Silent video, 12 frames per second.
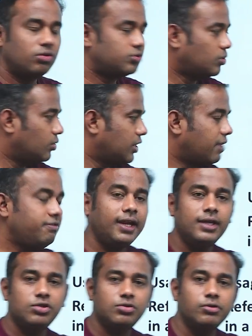So
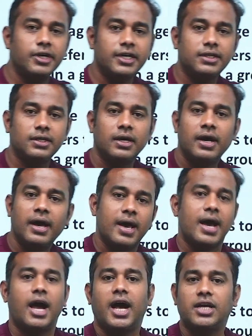every student
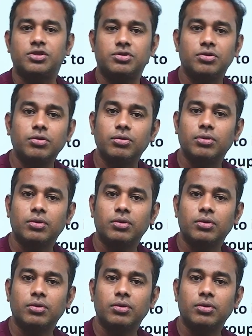has to